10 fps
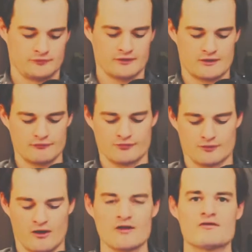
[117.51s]
You know, for
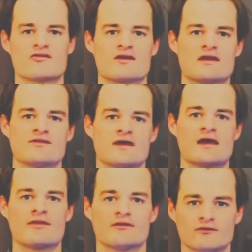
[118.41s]
all of us to get
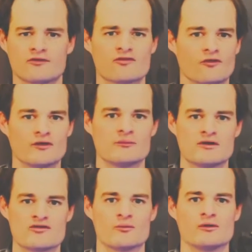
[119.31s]
together, it's the only
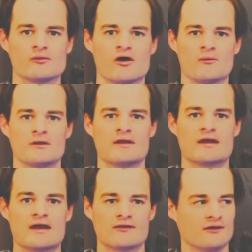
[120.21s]
reason why we would all be
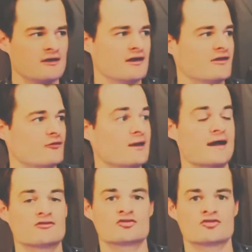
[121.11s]
together if we got